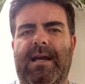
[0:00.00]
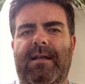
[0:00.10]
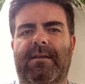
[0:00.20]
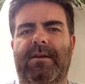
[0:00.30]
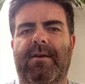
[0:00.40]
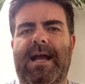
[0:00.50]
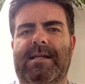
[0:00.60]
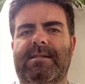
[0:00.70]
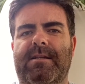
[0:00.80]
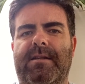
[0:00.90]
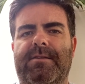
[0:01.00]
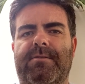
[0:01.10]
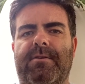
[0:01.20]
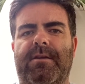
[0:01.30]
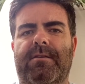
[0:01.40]
you know, accident
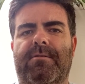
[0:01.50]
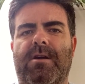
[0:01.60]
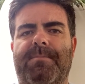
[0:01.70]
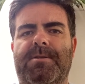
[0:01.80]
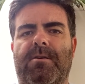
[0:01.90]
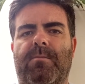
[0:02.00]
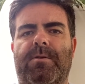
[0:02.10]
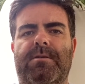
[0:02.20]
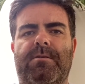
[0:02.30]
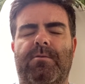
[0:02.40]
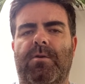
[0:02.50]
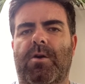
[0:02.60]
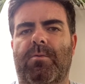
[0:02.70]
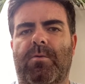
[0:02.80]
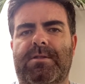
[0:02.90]
history of the drop zone, what's
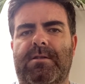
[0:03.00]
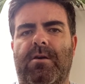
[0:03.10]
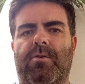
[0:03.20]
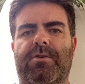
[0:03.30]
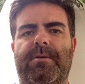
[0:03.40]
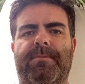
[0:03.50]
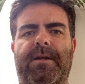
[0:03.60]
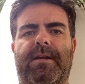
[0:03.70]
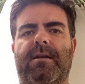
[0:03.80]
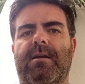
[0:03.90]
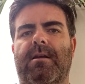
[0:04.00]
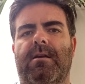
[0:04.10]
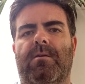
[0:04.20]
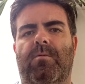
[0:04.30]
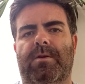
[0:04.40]
the ownership like,
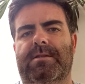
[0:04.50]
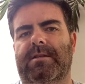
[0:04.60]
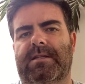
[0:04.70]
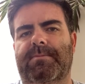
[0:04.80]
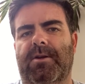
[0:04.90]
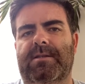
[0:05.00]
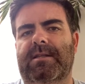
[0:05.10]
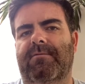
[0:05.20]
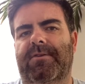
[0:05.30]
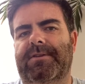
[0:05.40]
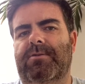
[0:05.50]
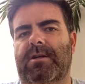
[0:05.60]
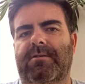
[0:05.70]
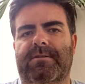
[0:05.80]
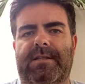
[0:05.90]
what's the experience level of
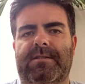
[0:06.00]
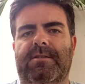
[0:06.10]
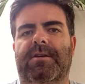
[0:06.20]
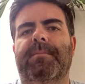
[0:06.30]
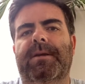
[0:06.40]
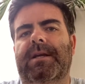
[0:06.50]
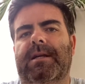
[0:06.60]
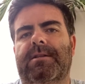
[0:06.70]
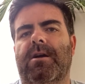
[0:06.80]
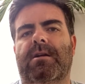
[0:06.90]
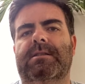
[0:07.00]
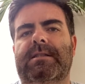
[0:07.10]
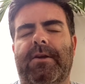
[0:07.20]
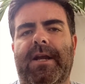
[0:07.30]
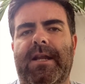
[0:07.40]
instructors, they just look at me like a dog
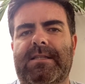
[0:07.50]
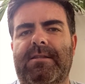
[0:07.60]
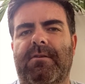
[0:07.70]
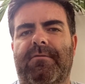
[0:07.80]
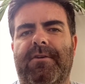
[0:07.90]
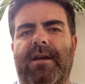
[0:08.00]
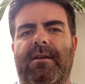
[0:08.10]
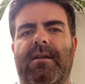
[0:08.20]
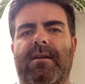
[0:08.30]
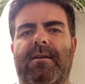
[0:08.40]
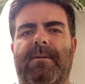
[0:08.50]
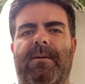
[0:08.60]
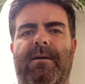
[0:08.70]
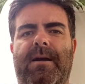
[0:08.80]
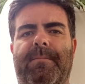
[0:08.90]
staring at a ceiling fan.
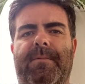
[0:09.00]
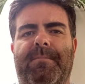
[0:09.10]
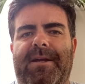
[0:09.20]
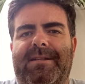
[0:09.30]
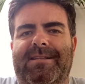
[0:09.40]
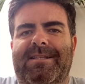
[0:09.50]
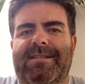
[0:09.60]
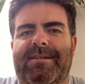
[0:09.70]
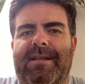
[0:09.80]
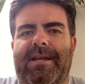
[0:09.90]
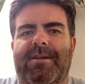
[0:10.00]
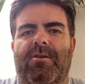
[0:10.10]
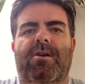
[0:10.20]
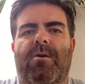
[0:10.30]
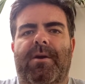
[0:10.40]
I'm like, this isn't like you're
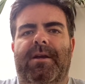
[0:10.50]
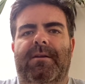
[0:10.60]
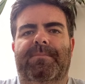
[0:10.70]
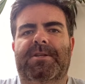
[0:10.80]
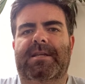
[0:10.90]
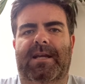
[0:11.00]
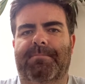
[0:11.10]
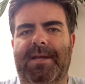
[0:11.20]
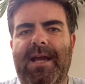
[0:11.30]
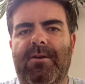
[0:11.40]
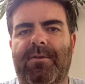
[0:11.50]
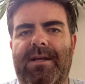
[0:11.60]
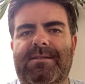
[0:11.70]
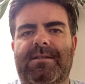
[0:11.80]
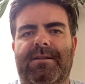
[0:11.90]
going to take a piano
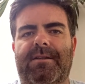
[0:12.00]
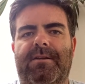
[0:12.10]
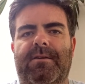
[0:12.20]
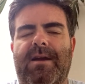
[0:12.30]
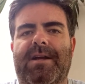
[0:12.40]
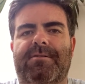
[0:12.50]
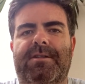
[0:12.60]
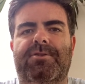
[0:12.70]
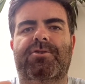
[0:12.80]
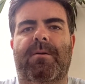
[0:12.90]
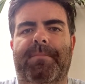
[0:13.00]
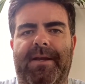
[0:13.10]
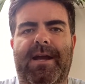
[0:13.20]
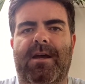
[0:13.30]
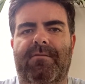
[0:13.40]
lesson. You're actually
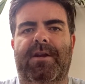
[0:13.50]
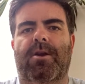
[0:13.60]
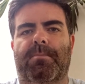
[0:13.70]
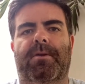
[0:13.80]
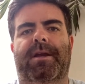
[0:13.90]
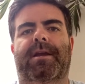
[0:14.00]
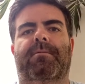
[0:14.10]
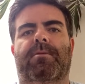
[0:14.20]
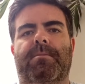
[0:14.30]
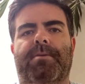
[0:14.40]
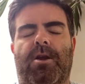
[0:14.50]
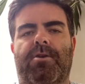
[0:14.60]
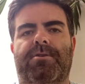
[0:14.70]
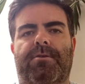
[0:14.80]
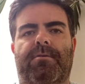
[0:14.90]
jumping out of an airplane with a
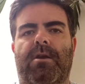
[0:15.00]
parachute.